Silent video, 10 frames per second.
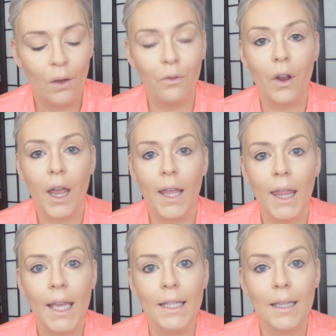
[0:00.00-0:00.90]
For
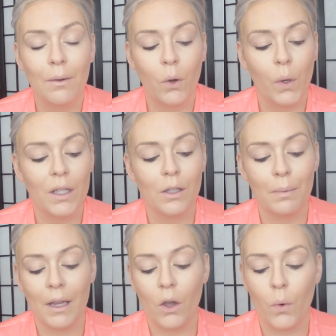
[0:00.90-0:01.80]
highlight, I'm going to
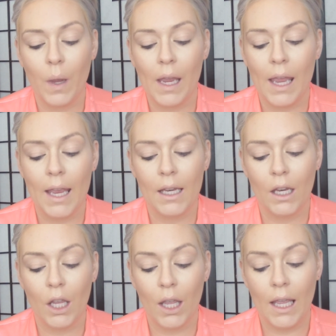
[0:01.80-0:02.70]
be going
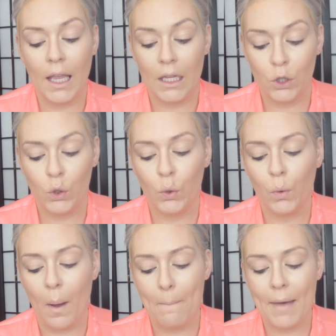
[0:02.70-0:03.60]

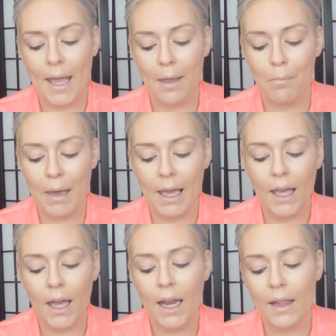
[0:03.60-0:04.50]
into my
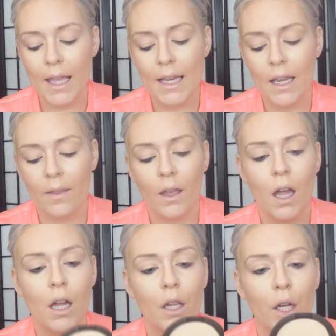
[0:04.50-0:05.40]
Becca highlight in the
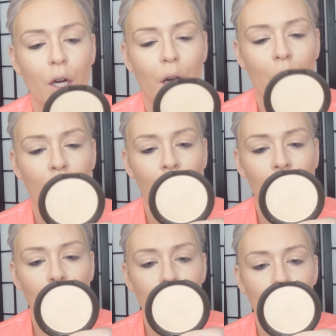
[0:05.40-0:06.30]
color
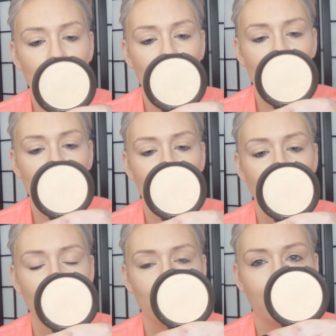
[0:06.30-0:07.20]

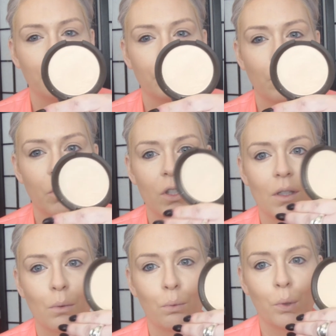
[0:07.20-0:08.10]
Moonstone, which
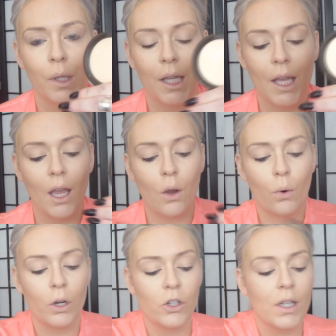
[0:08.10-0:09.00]
is a really
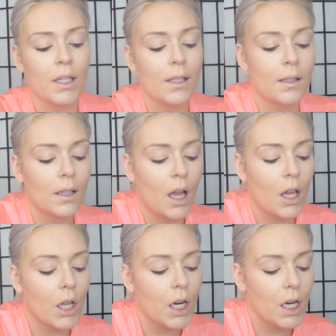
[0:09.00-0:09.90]
gorgeous
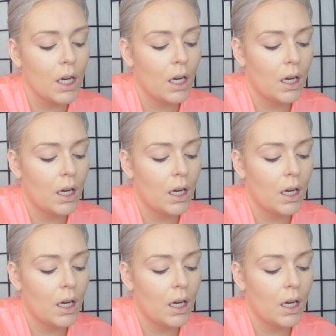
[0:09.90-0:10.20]
color.